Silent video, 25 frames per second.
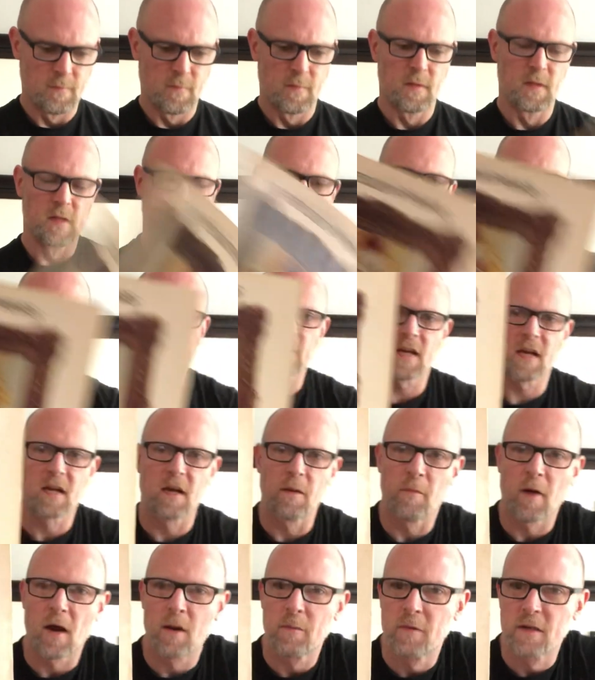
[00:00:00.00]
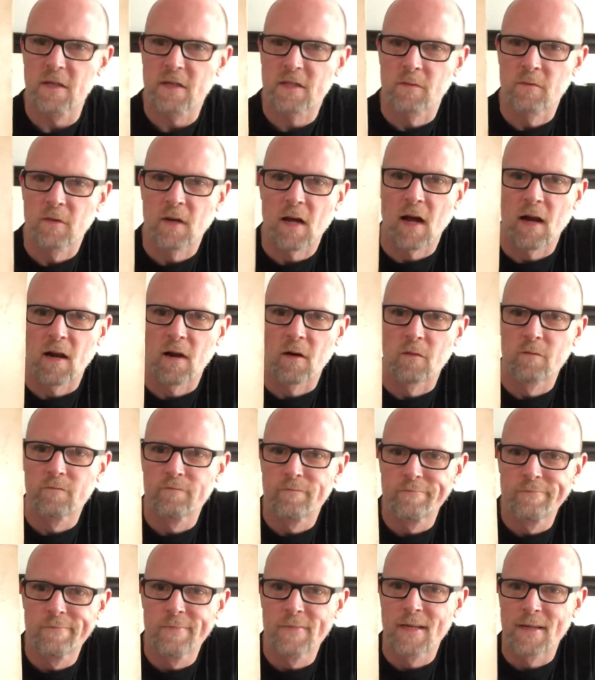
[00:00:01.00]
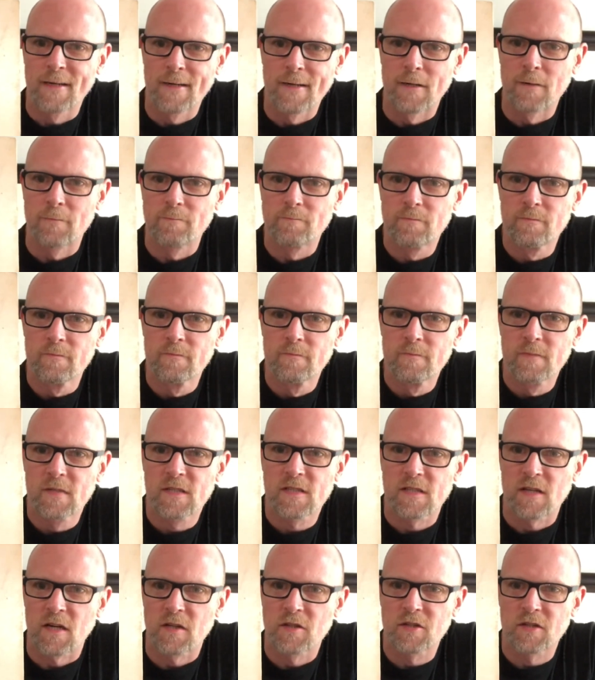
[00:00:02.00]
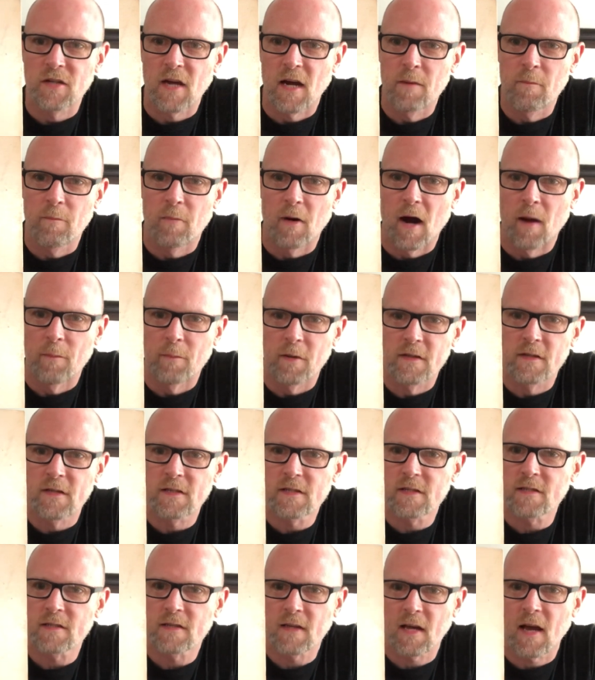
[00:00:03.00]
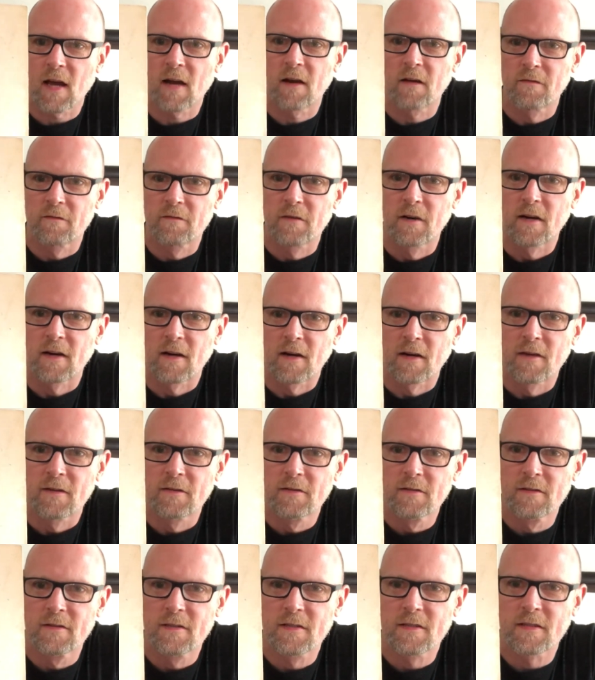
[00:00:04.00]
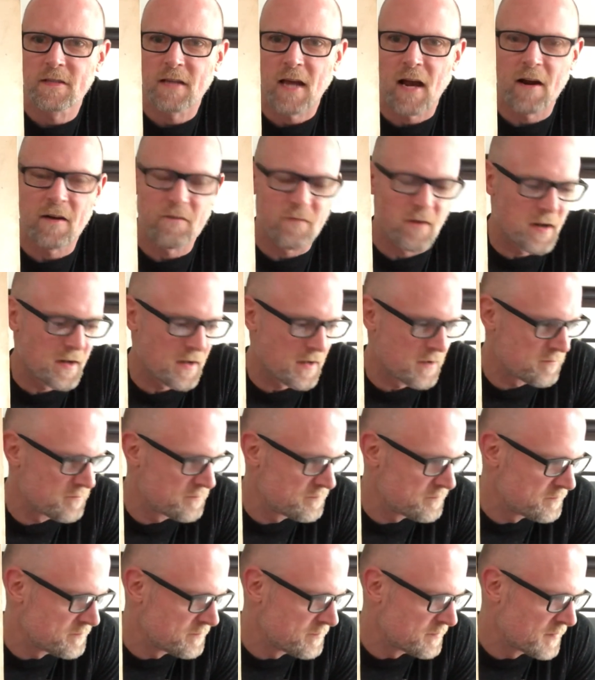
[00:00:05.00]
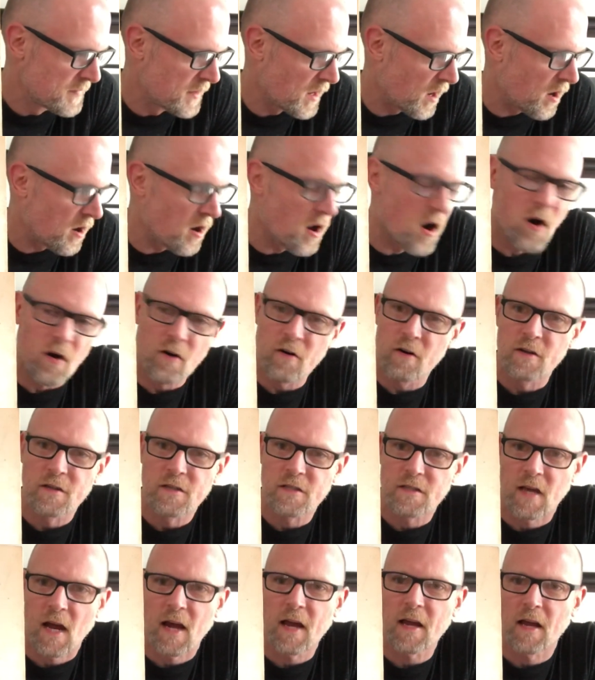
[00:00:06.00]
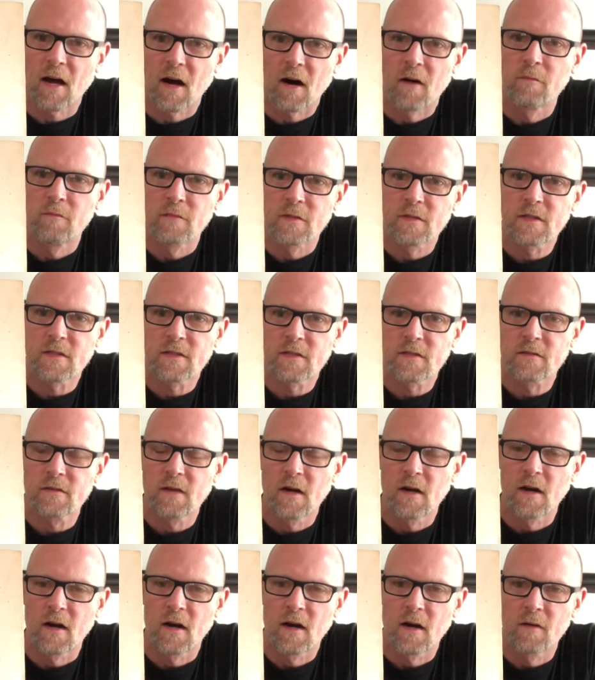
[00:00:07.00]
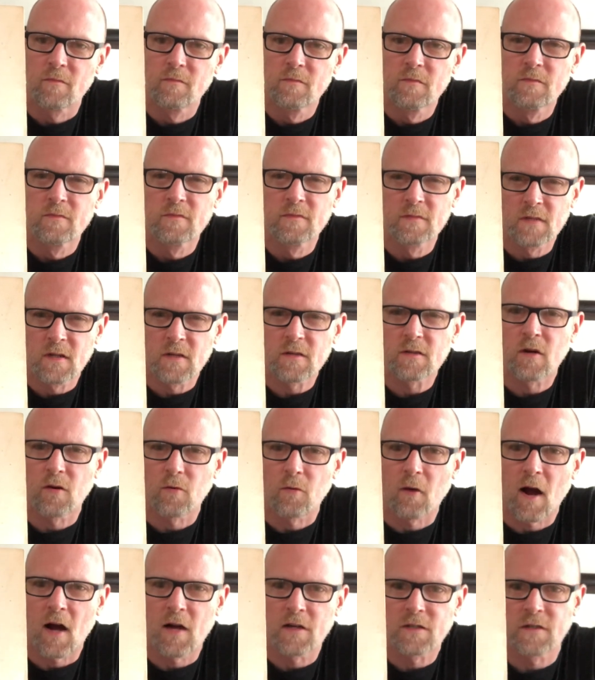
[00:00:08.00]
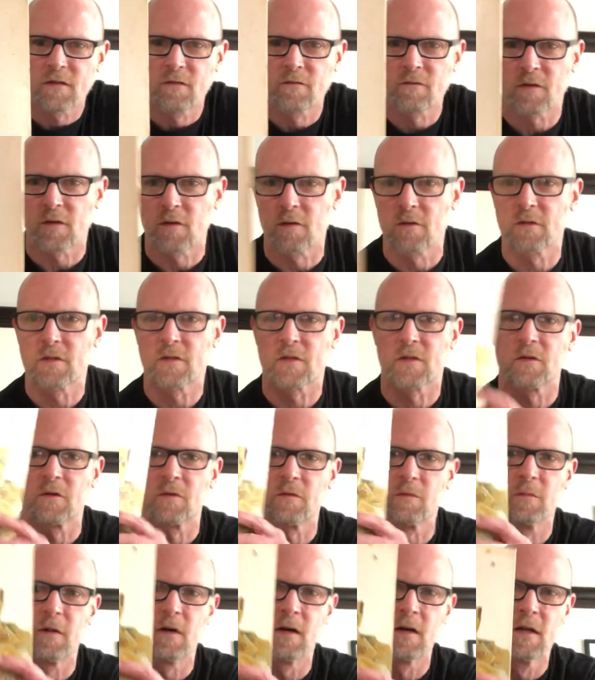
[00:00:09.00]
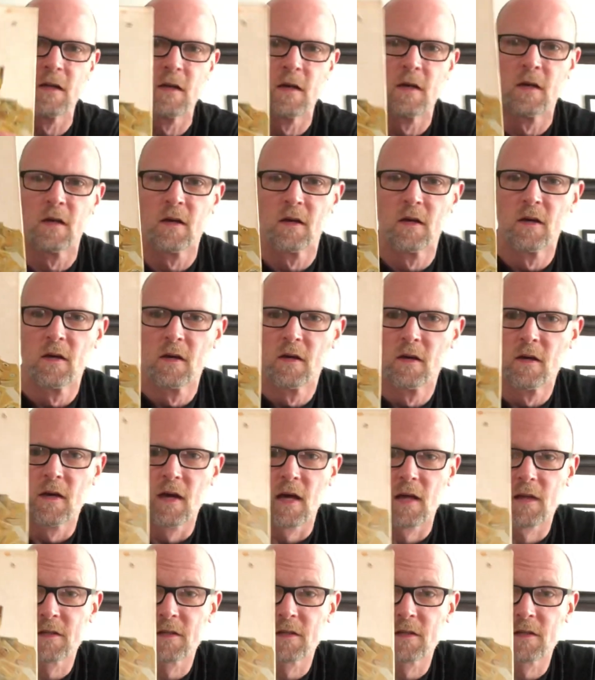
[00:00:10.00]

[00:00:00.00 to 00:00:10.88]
this looks like it might be some kind of sunshine pop, but this is kind of a harder psych album. This is a little garage influence too, but yeah,